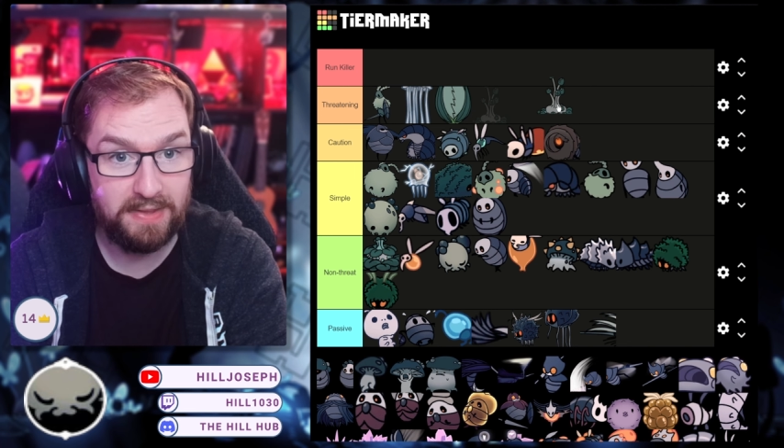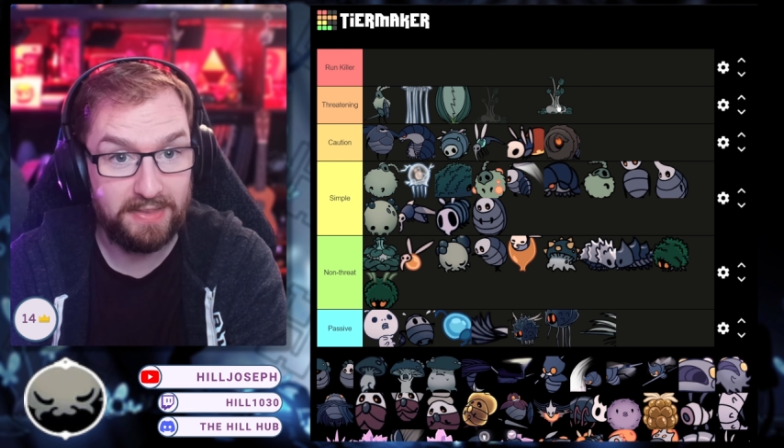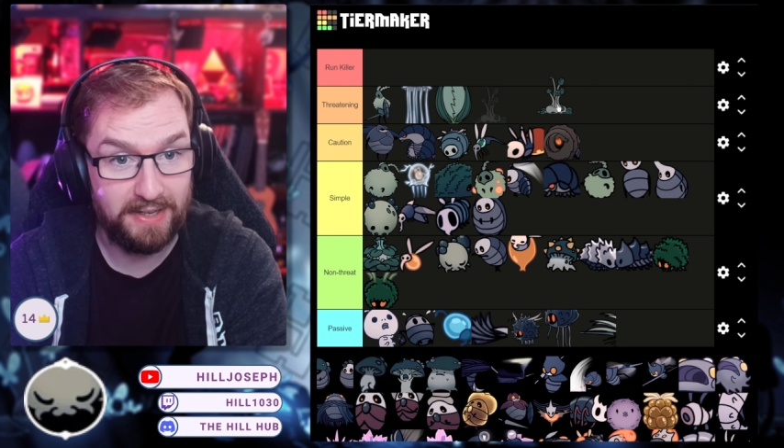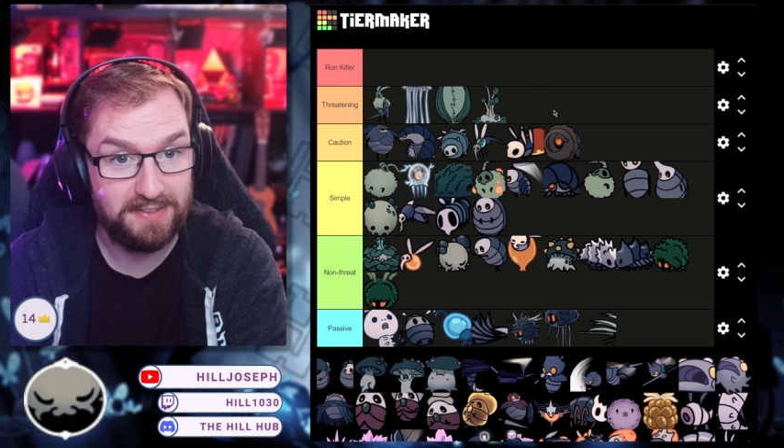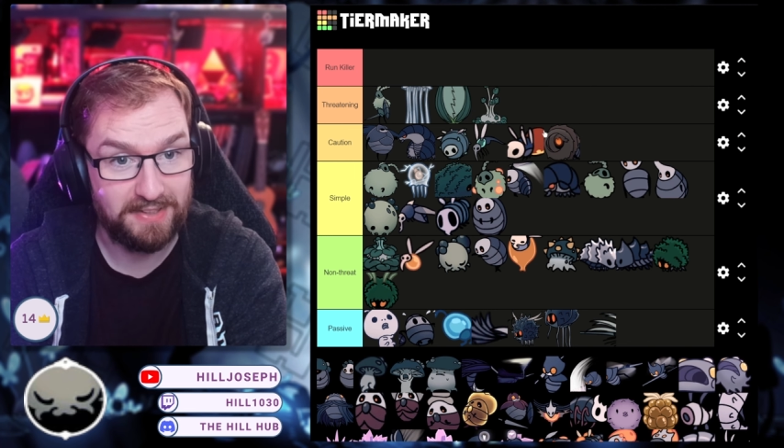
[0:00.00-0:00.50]

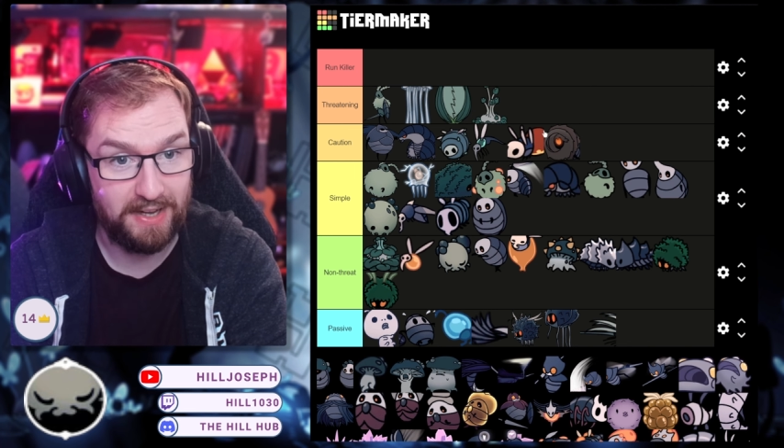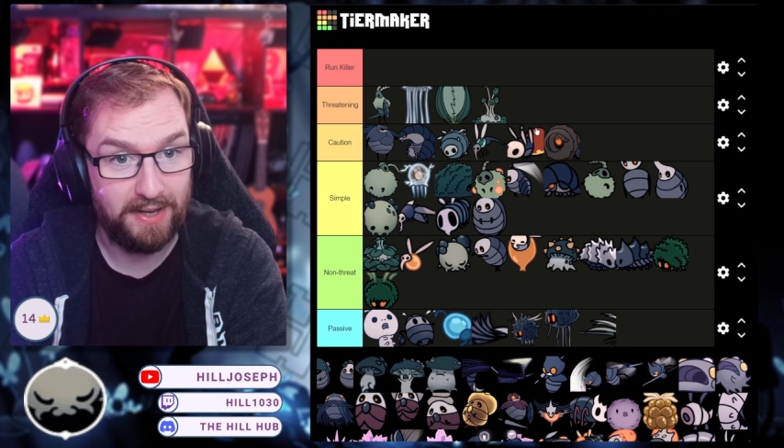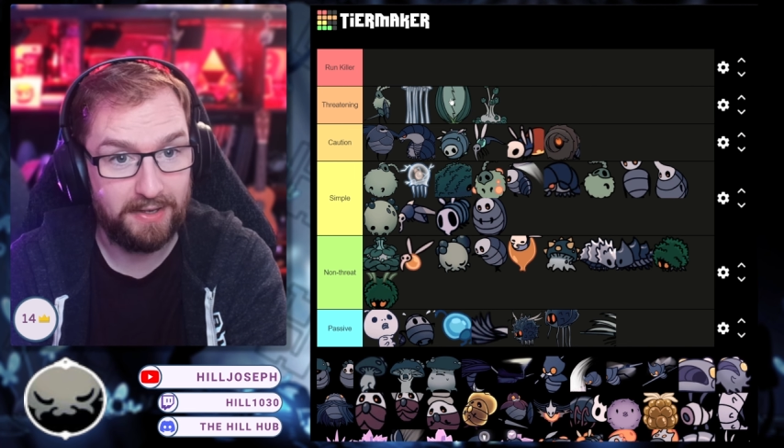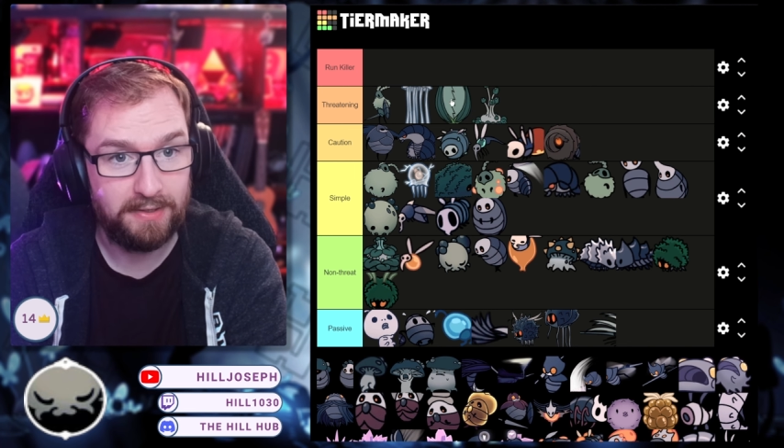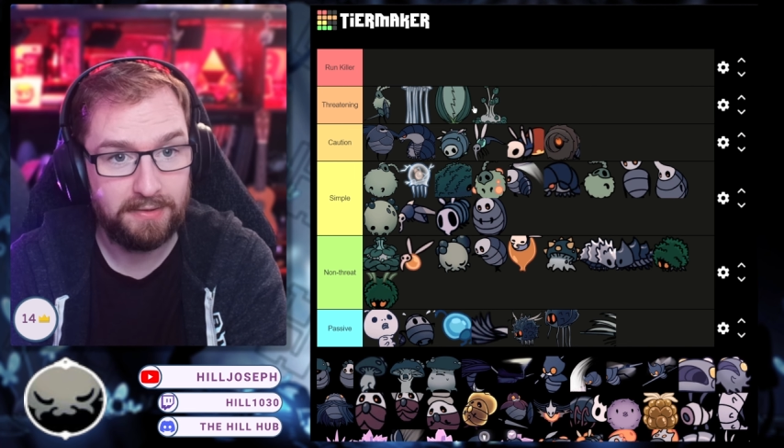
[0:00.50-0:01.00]
this
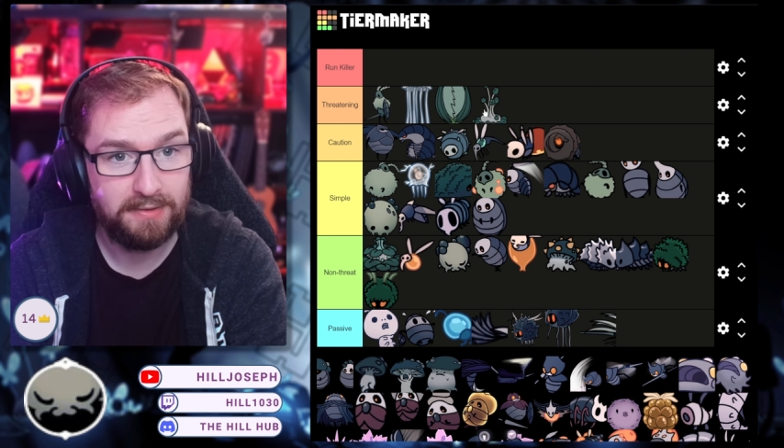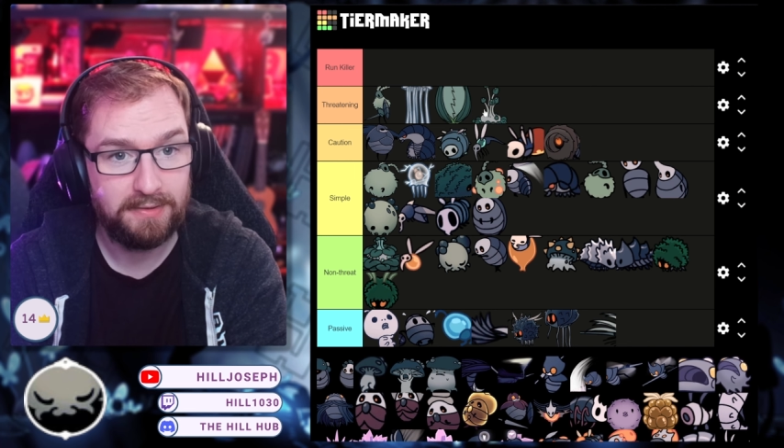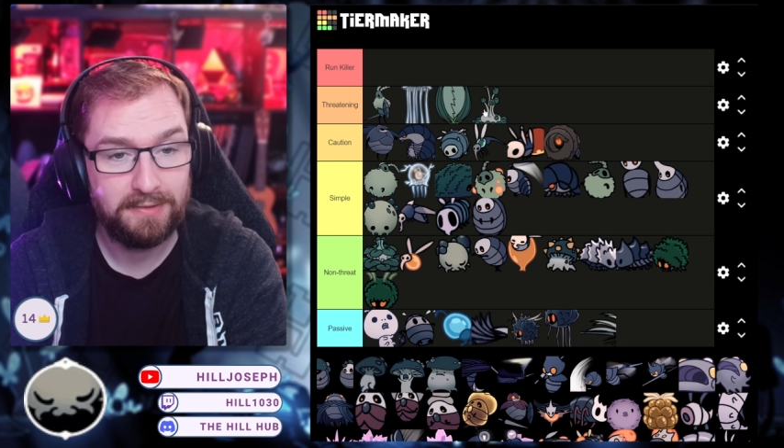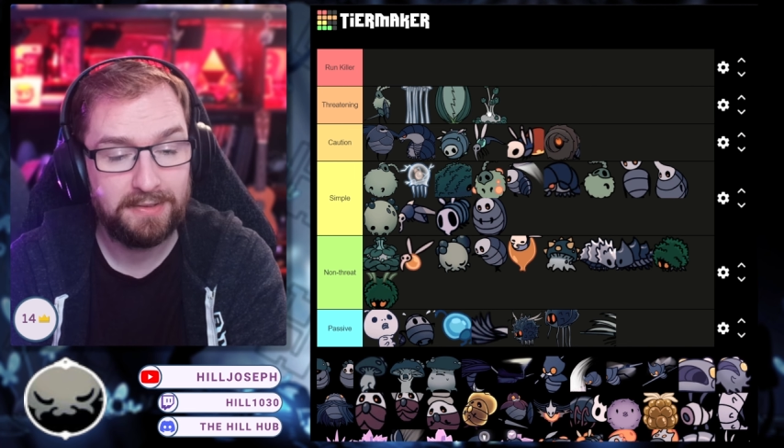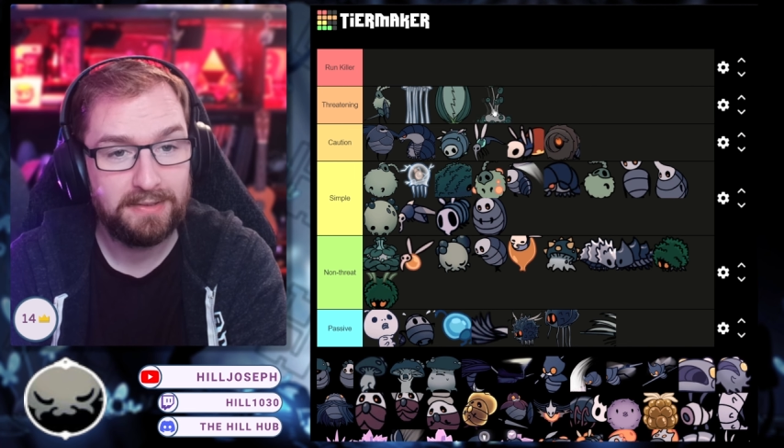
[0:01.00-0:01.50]
guy.
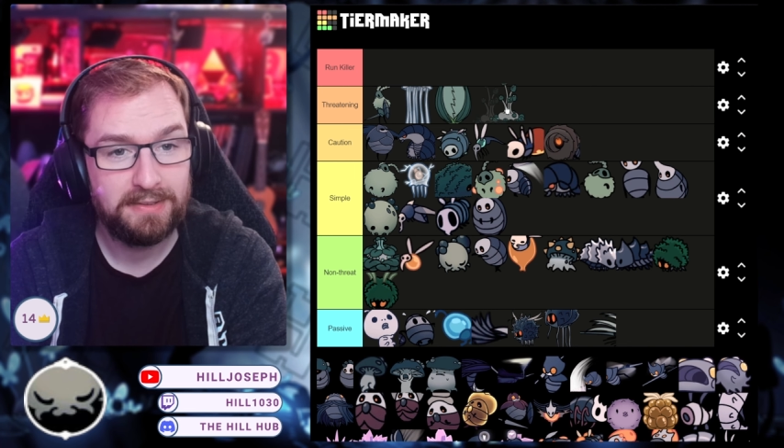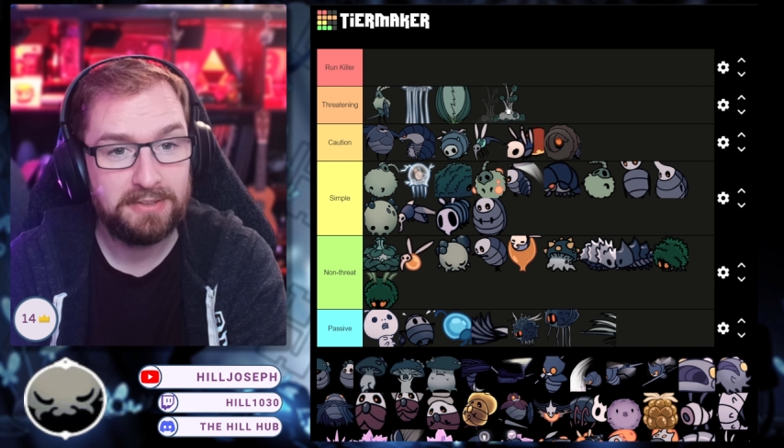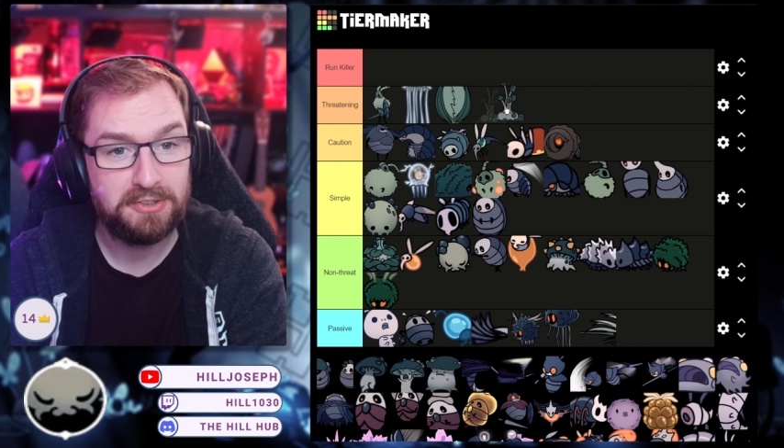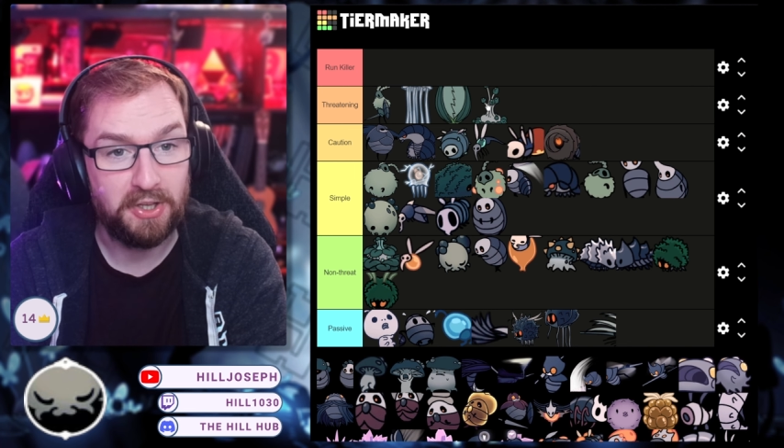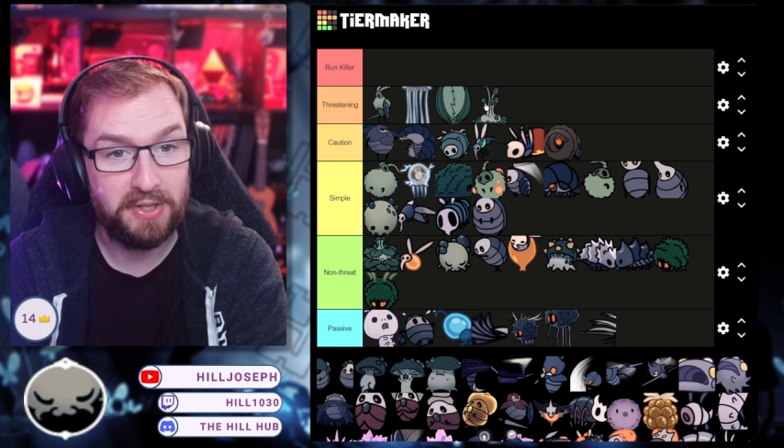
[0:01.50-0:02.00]

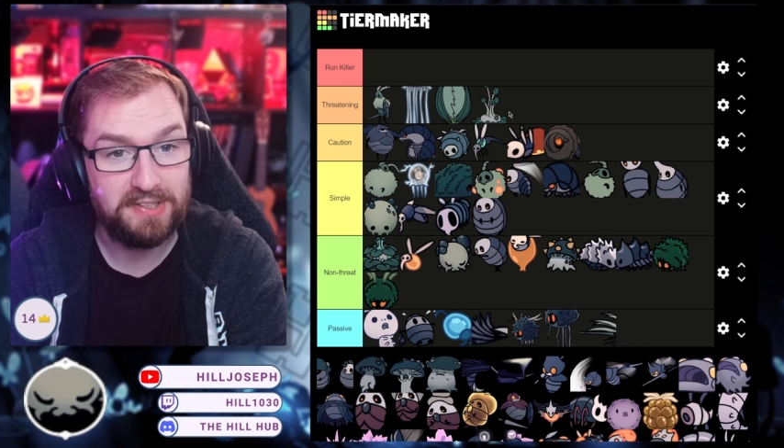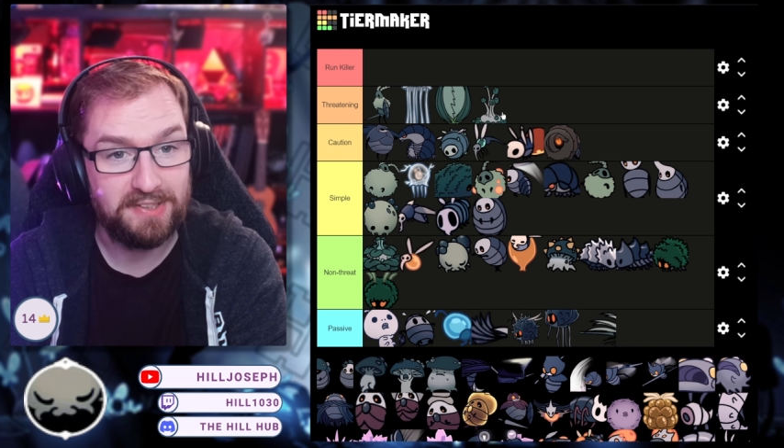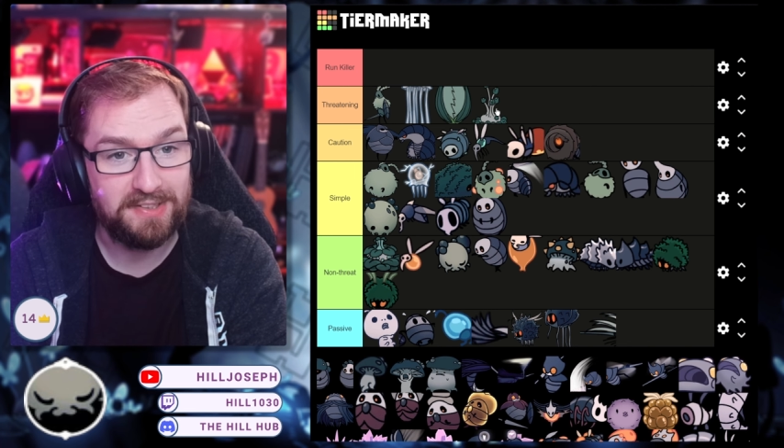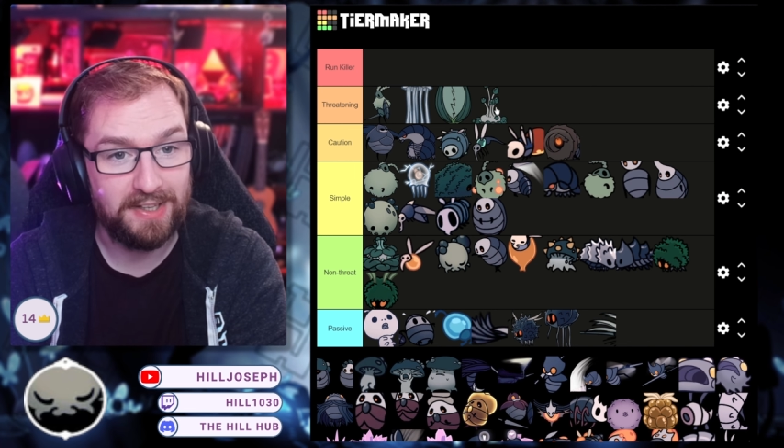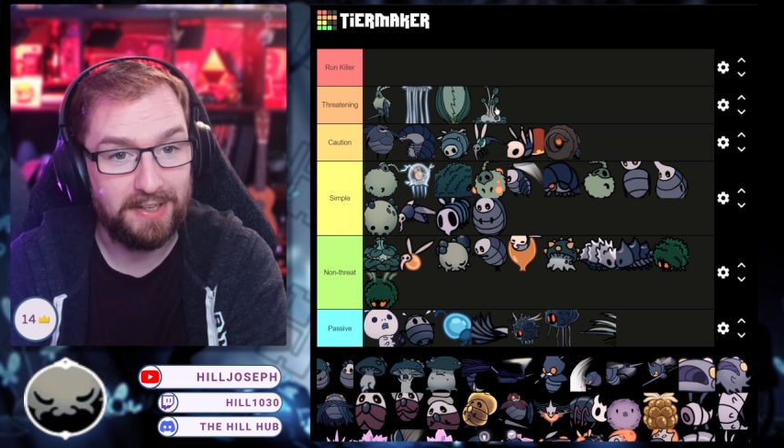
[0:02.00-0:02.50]
So this
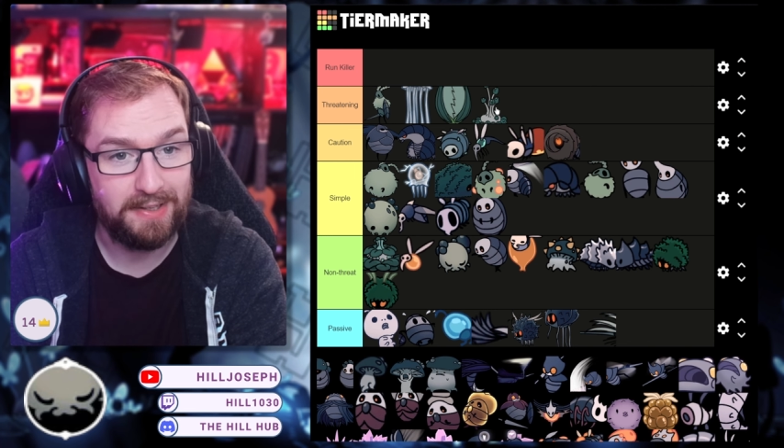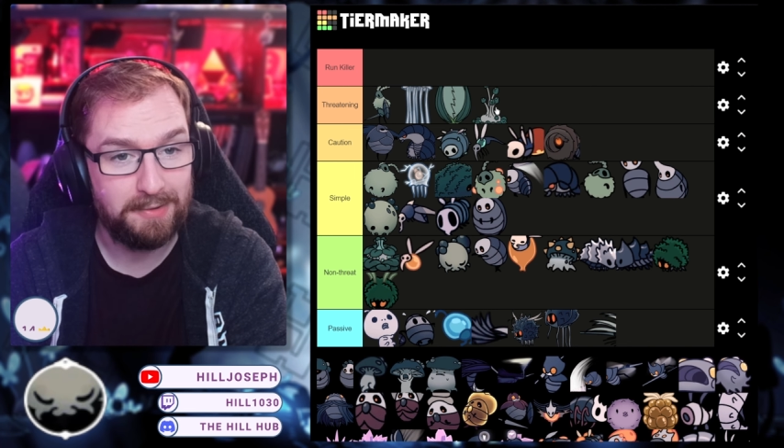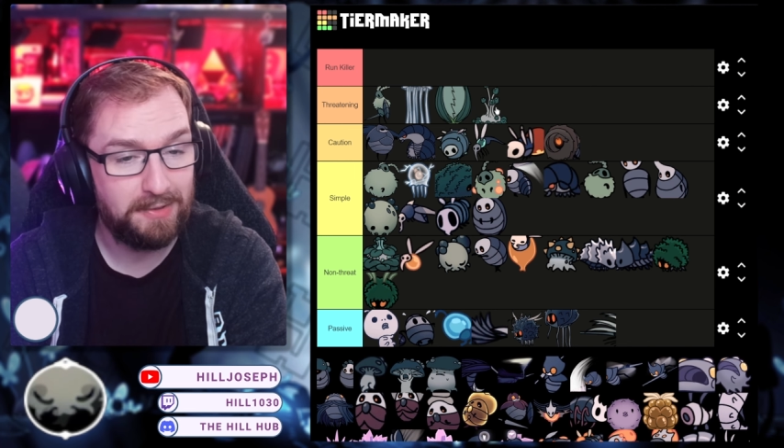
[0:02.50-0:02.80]
is the